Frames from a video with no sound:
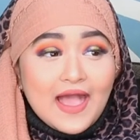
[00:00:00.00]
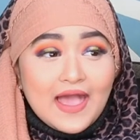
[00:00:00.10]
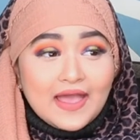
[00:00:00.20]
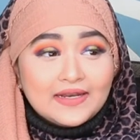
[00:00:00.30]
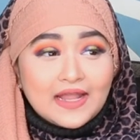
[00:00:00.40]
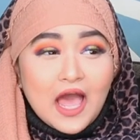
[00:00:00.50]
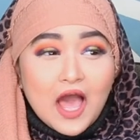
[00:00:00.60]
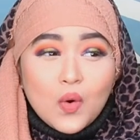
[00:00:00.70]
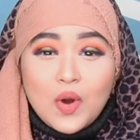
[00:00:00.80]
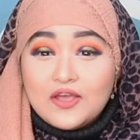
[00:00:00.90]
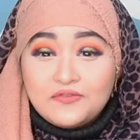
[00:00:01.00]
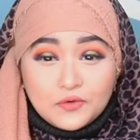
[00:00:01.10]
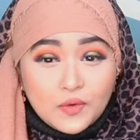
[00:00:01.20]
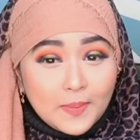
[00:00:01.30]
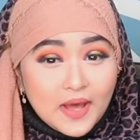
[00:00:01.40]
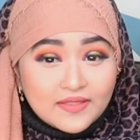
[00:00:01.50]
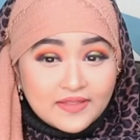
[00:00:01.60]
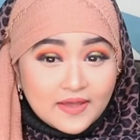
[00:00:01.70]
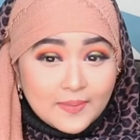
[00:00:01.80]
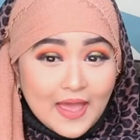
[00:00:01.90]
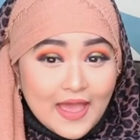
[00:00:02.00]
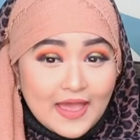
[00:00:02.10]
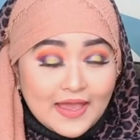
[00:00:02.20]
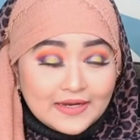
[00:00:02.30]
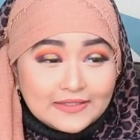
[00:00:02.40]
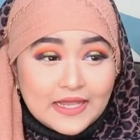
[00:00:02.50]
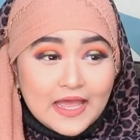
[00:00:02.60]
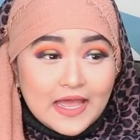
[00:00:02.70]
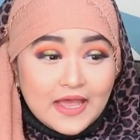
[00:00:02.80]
and how I feel about them and